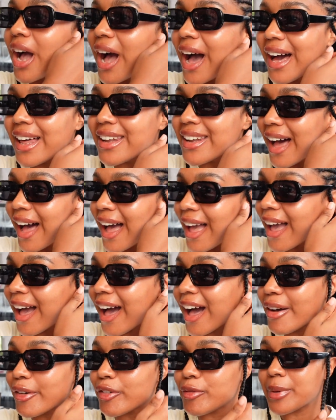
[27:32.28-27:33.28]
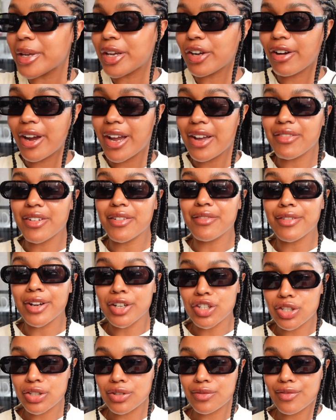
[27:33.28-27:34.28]
and I have been craving
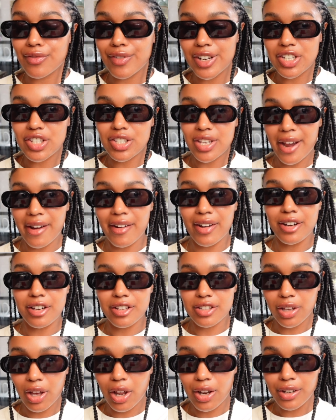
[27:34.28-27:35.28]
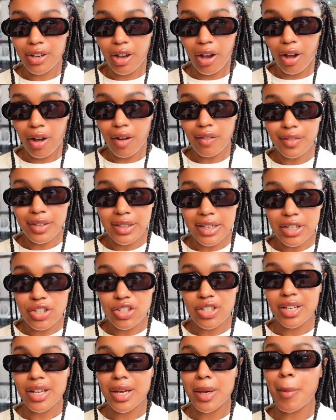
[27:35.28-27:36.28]
veg vegetarian lasagna for
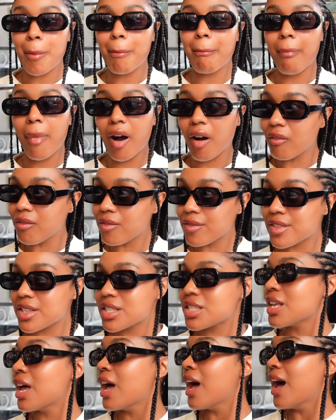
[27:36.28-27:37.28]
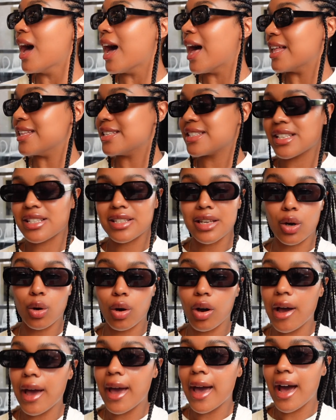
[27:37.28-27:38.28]
literally months and since I
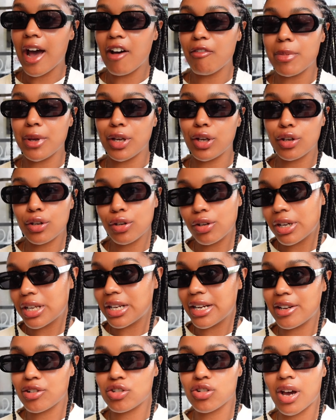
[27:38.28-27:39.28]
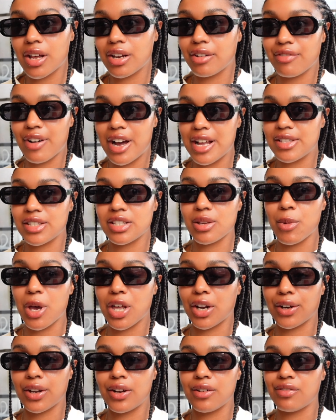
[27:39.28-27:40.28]
got here I've been googling trying to find somewhere
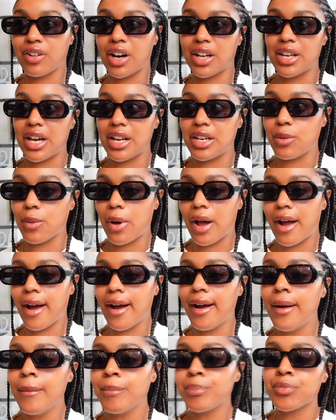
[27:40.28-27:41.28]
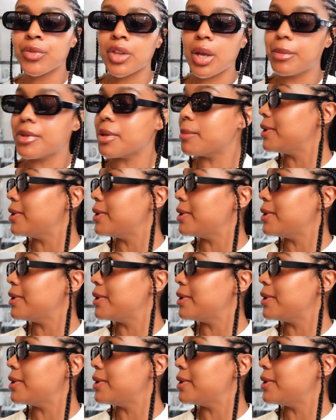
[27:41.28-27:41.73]
I couldn't find anywhere. The